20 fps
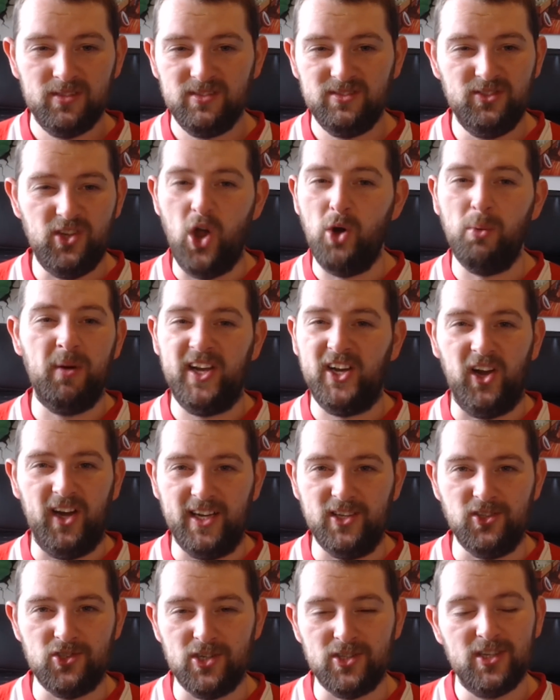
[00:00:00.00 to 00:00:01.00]
nobody got
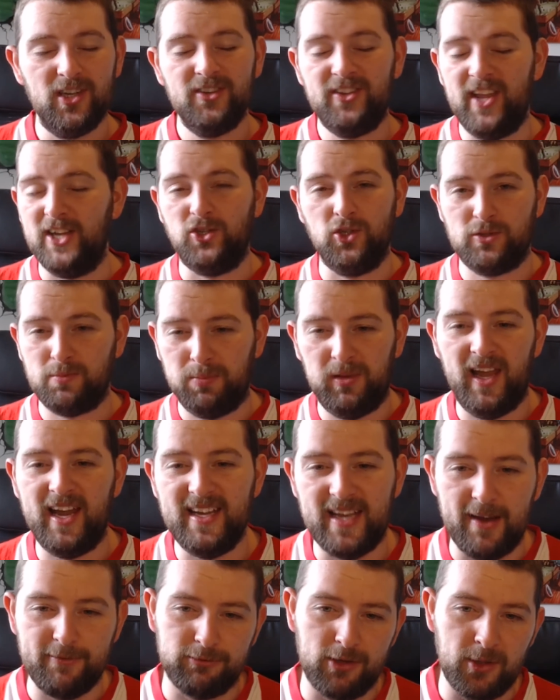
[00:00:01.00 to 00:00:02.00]
injured. They just
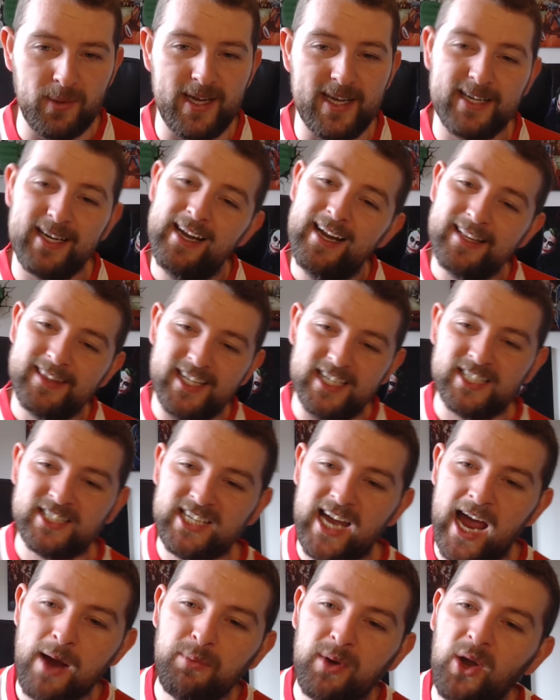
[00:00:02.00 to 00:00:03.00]
played every week. This
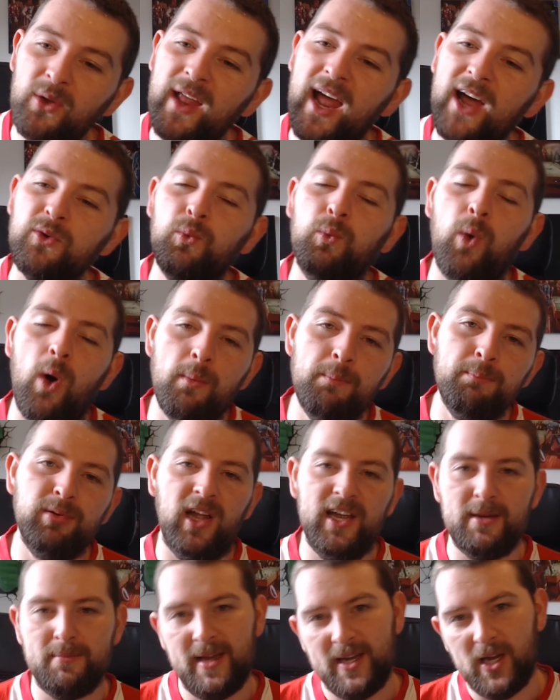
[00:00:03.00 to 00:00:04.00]
time, we only had 1
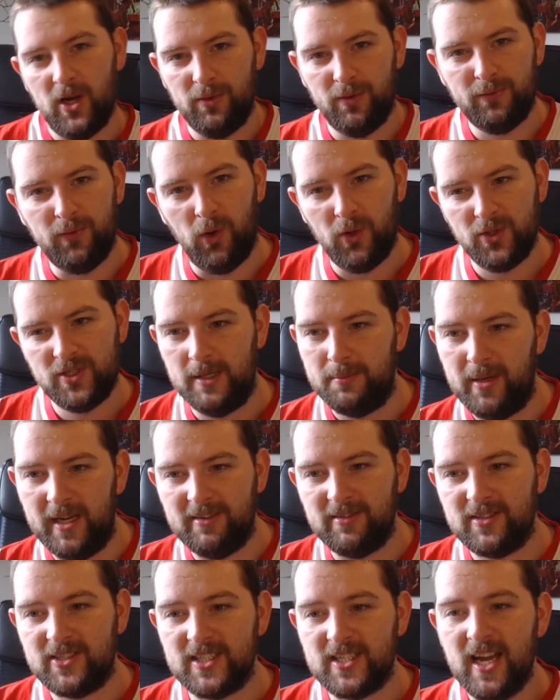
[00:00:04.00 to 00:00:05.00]
player make over 40
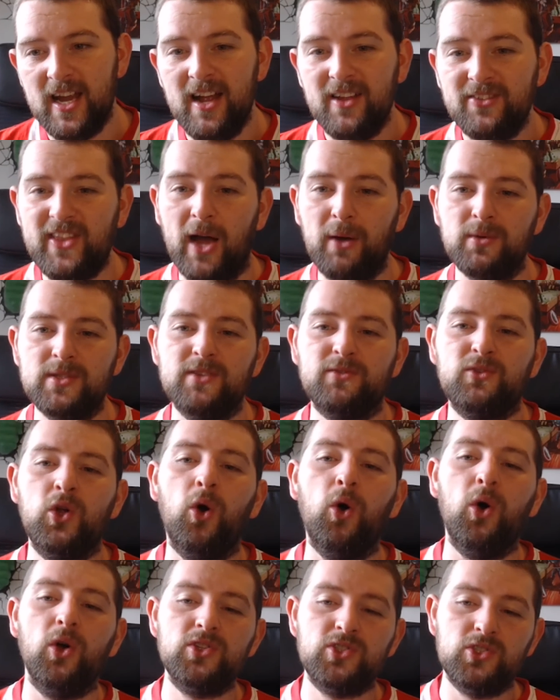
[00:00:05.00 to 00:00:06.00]
appearances. That was, of
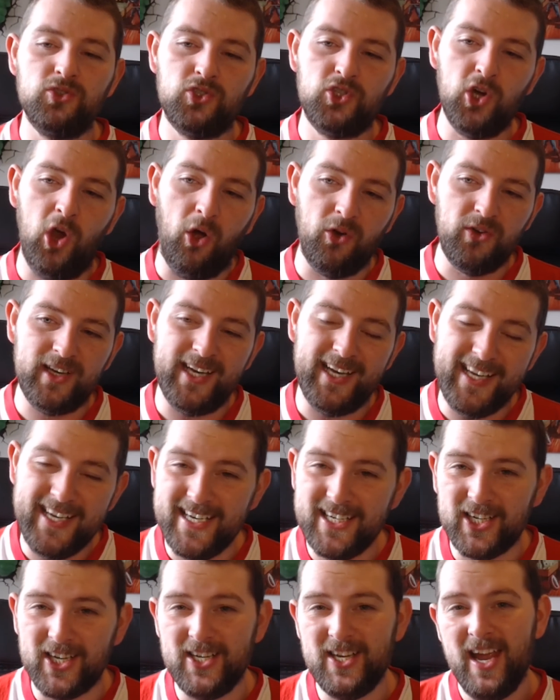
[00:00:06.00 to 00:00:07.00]
course, John
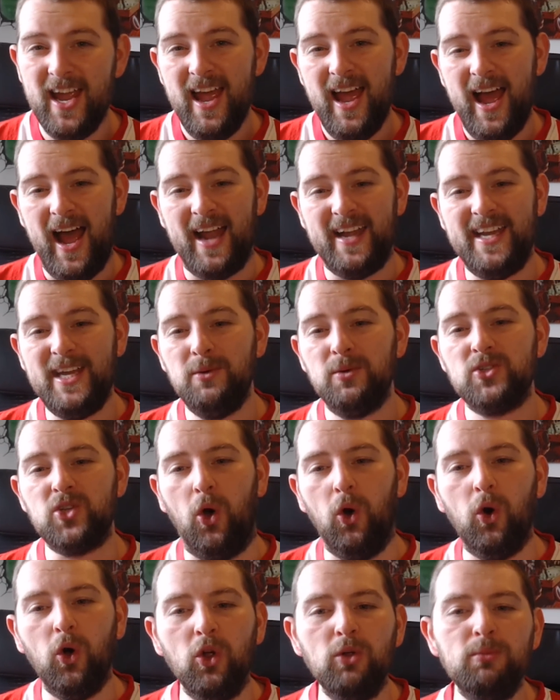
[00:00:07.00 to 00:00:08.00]
Egan, and he was
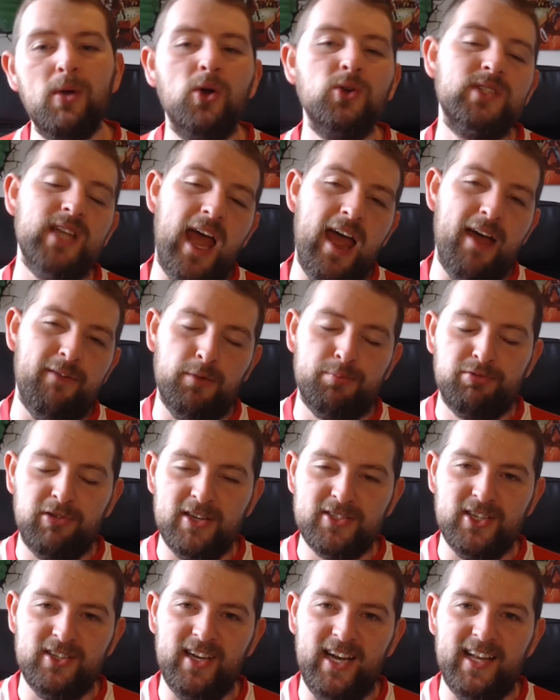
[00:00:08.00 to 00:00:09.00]
almost ever
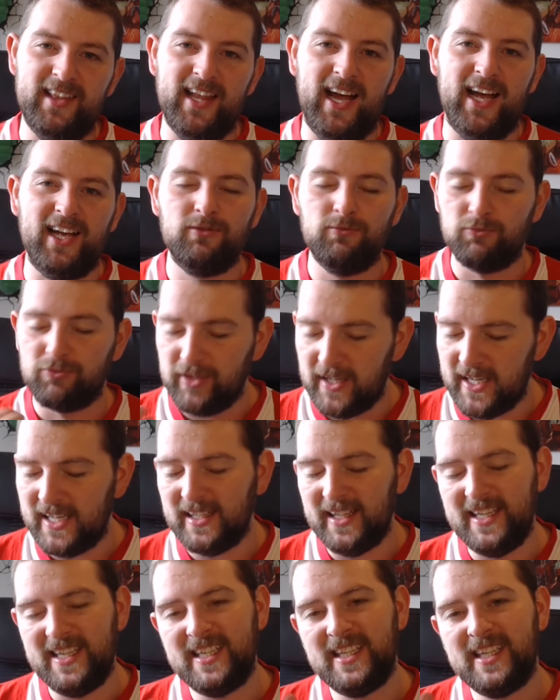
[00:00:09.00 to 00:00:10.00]
present in that
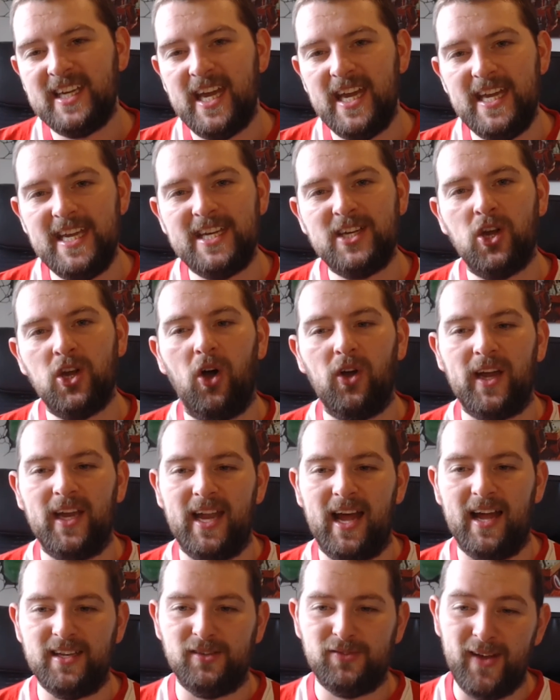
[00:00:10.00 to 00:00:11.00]
really key cog in
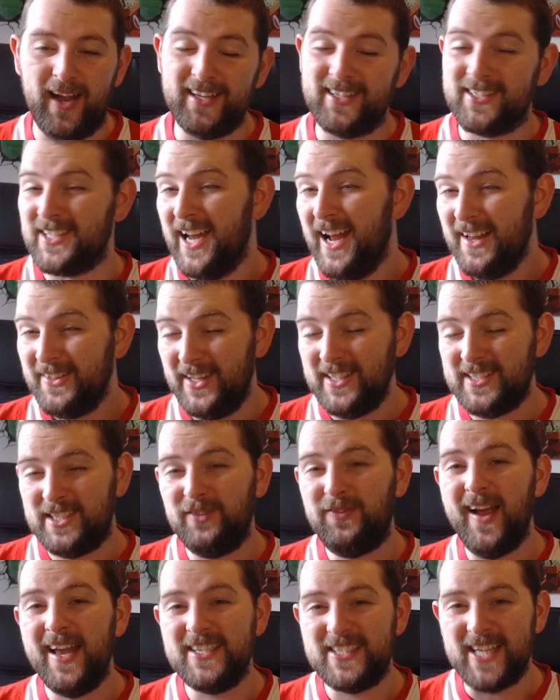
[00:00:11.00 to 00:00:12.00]
our defence. This
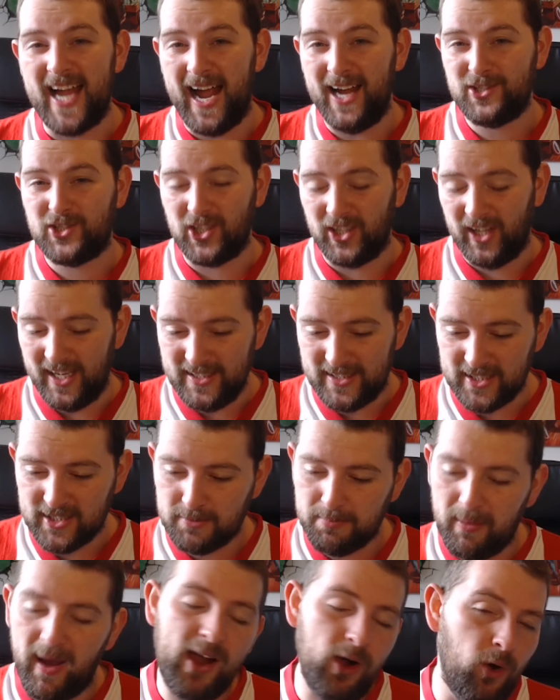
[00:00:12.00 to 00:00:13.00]
defence, actually,
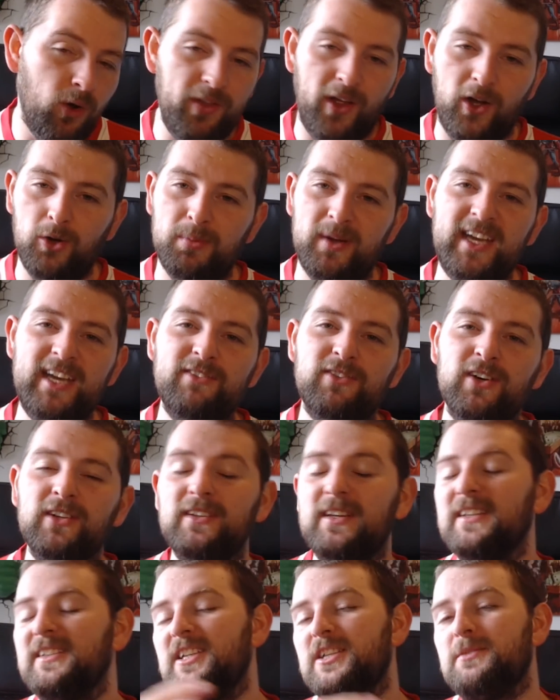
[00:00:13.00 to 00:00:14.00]
despite all that upheaval,
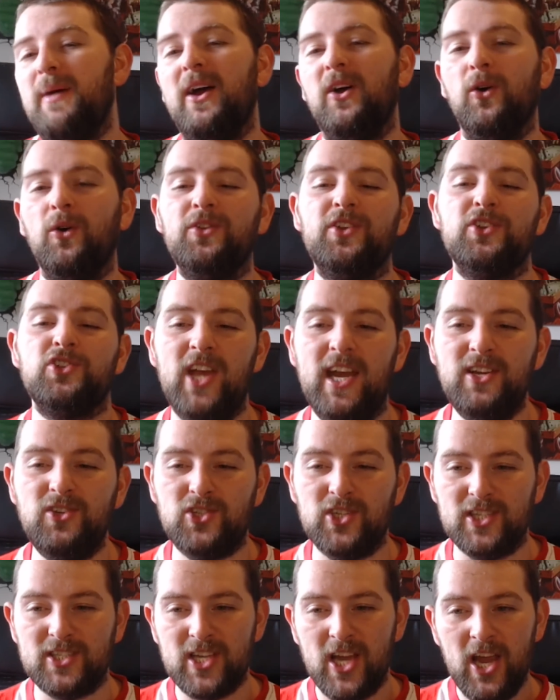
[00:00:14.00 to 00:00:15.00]
despite all the
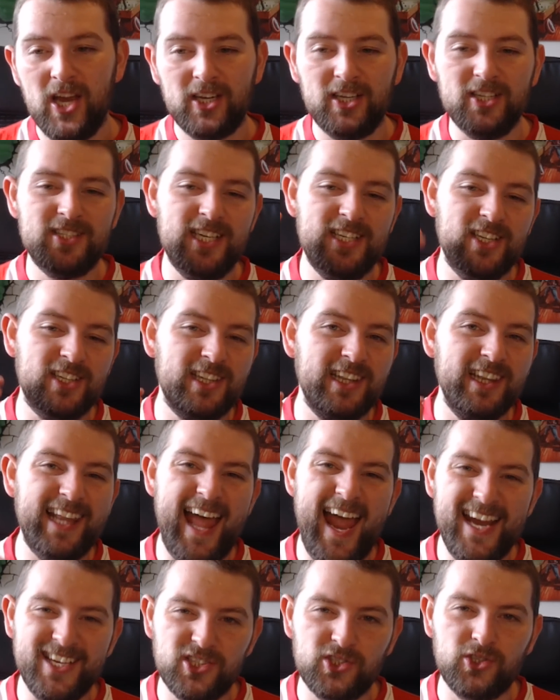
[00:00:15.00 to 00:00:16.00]
changes, conceded
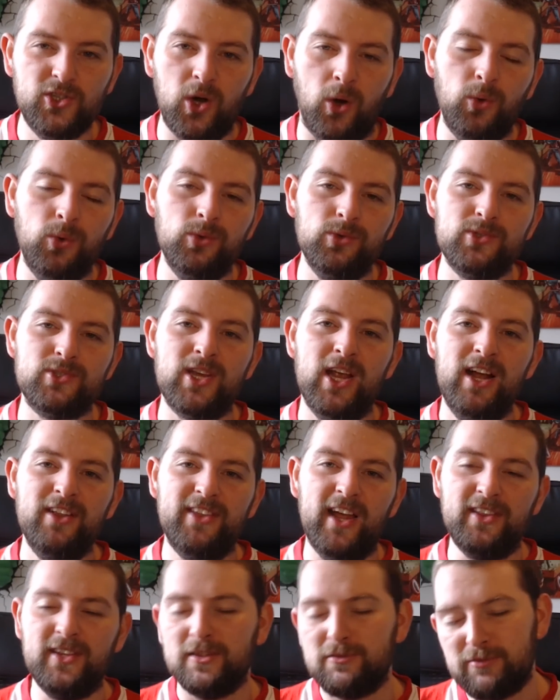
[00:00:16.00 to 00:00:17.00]
less goals
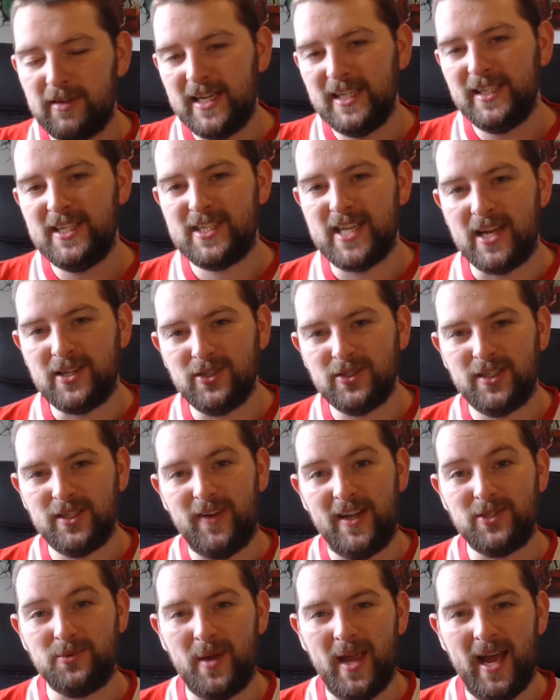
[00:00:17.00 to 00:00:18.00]
than the really settled
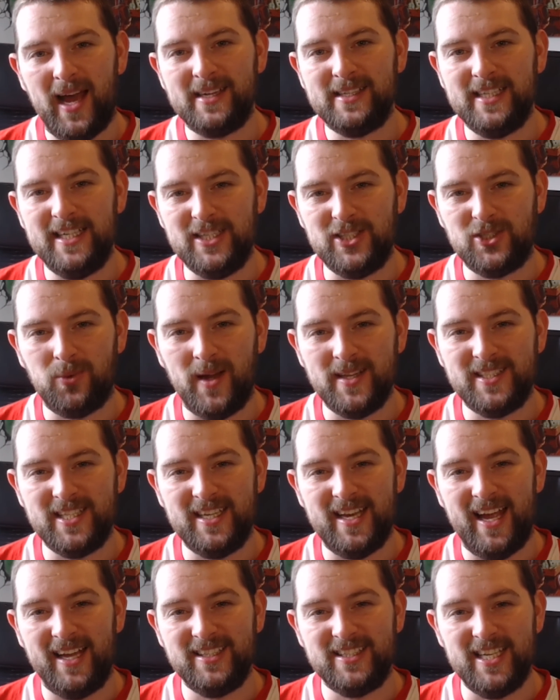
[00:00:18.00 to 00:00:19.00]
defence we had in
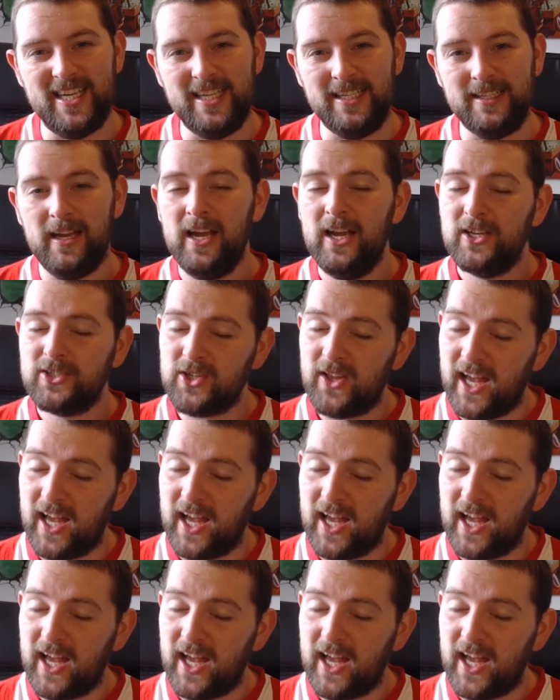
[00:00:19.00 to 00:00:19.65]
2019. So